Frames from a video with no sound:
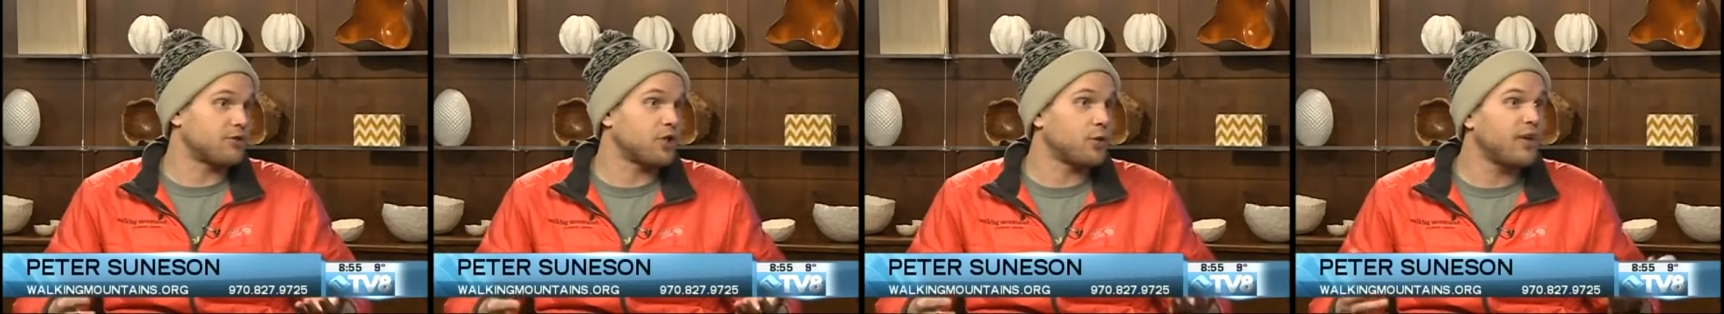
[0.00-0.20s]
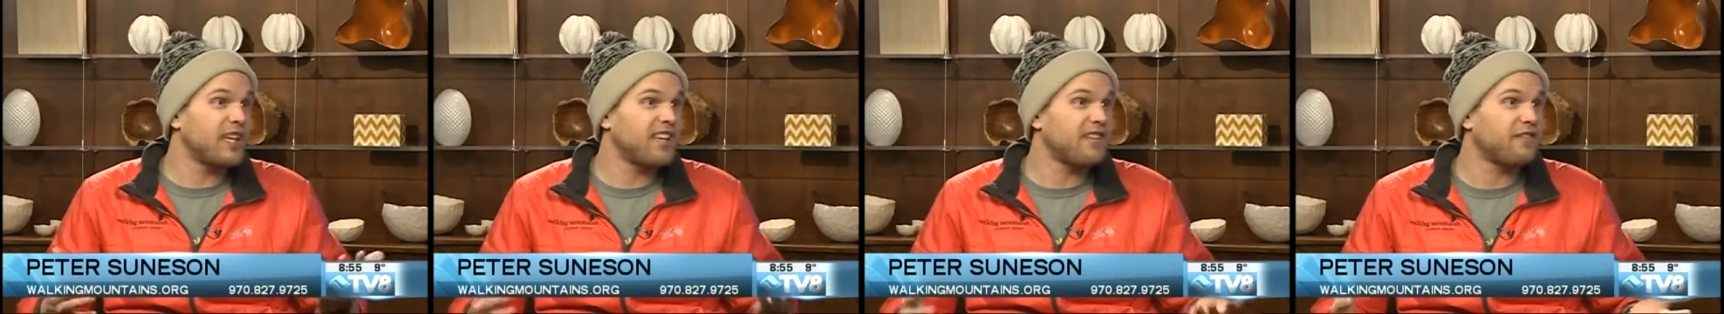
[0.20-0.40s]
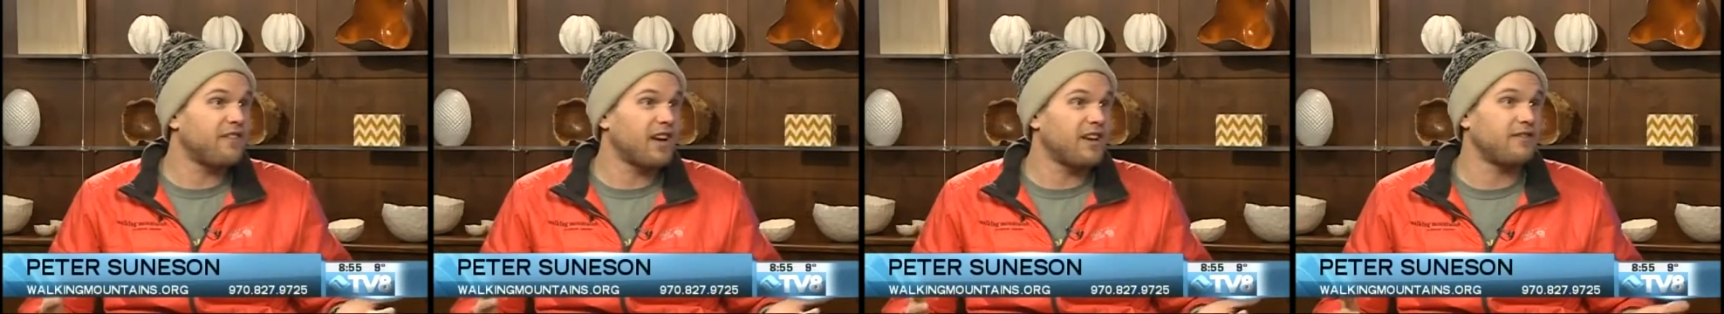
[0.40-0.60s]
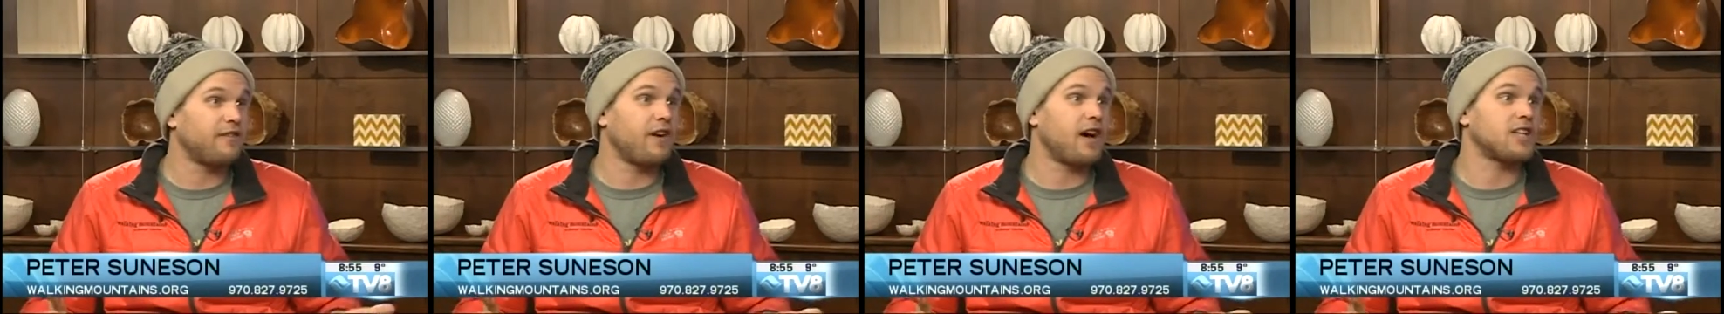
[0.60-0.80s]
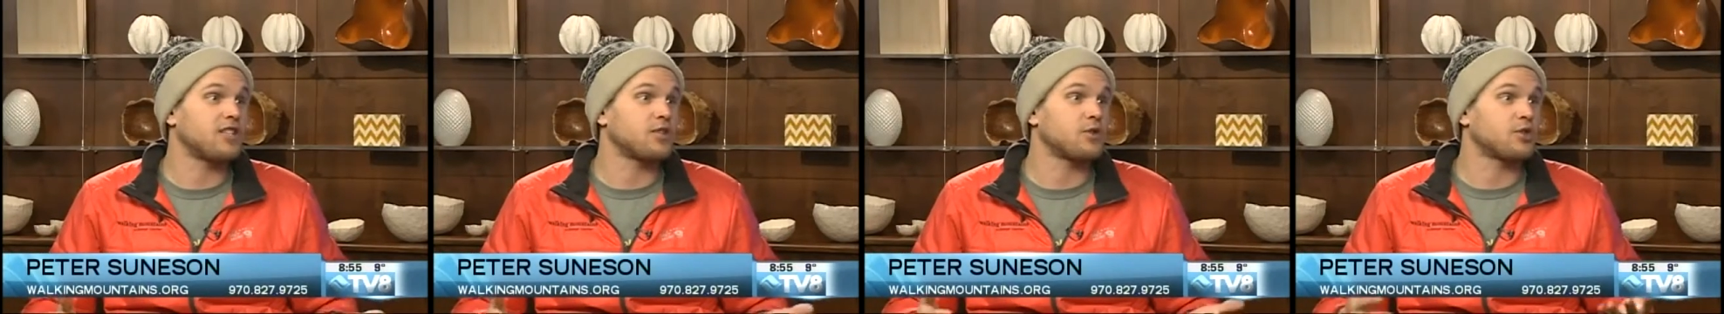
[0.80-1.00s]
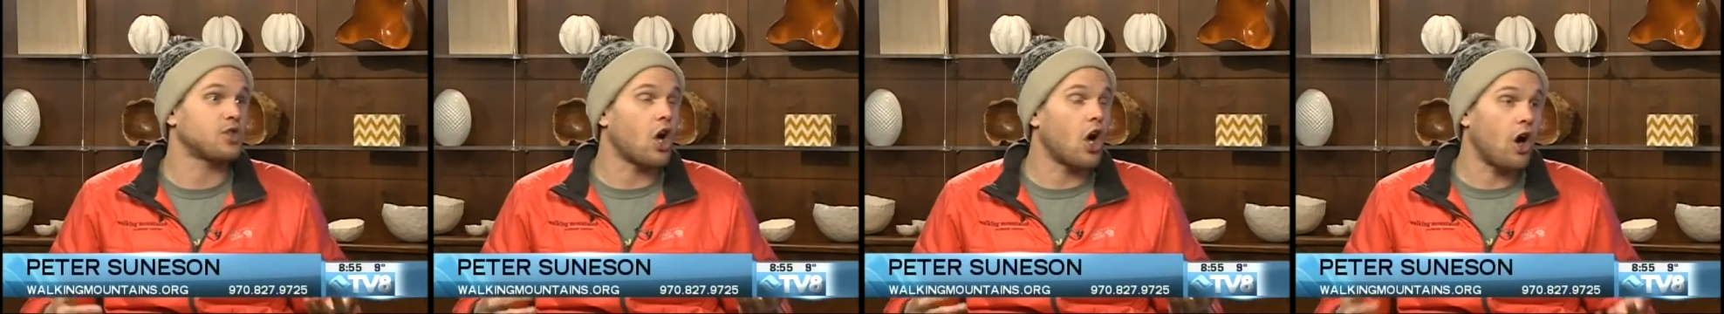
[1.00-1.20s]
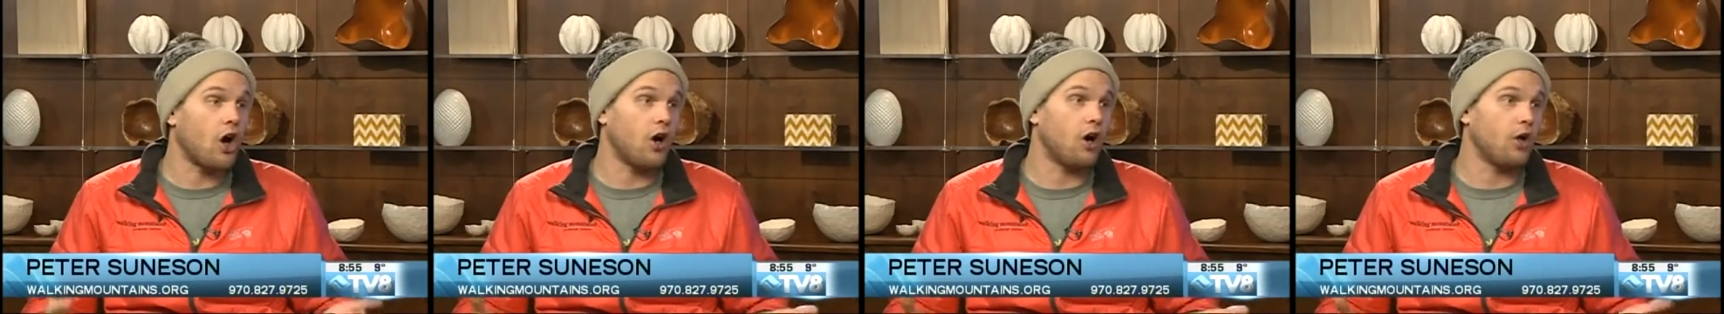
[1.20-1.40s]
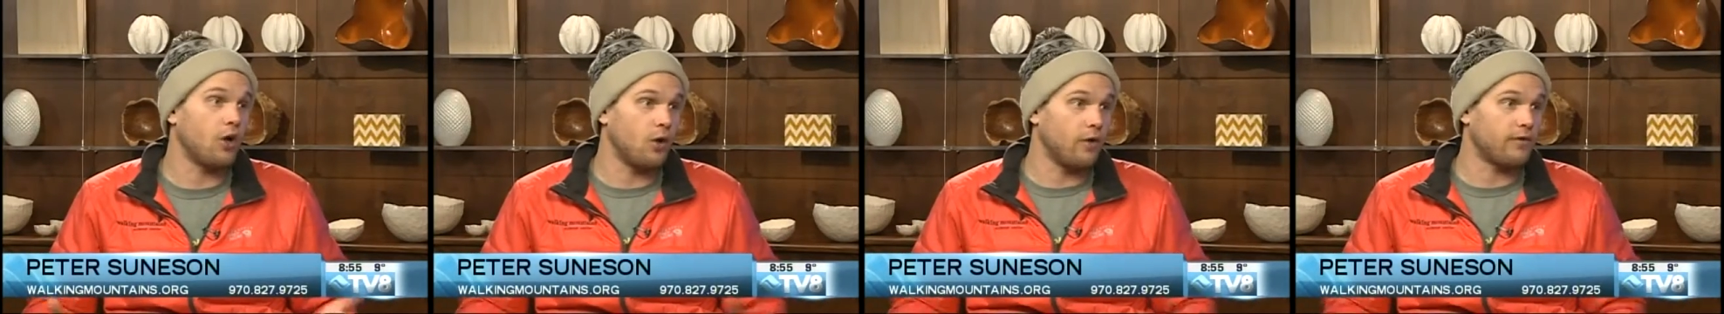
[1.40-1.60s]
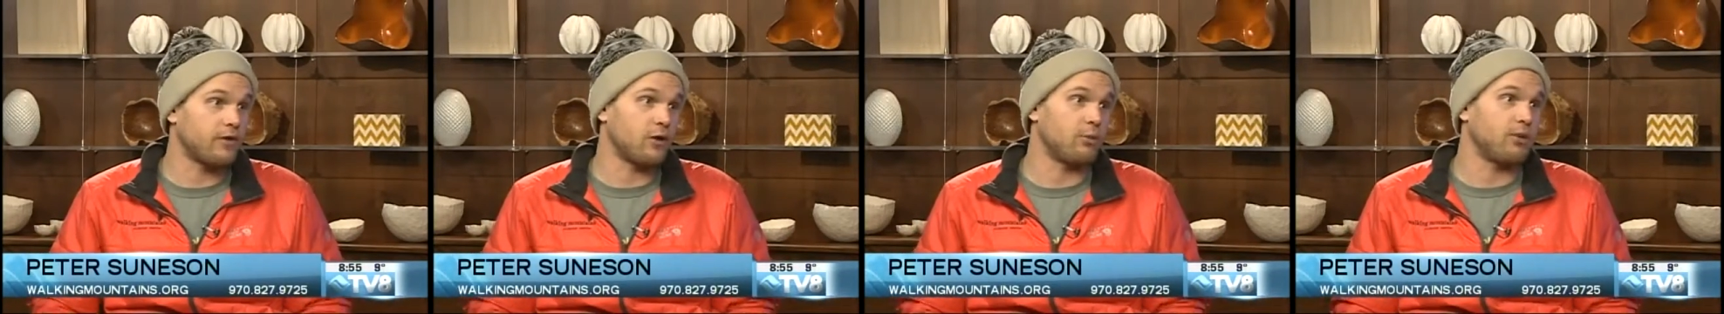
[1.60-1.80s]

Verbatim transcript: So we can find fossils all over the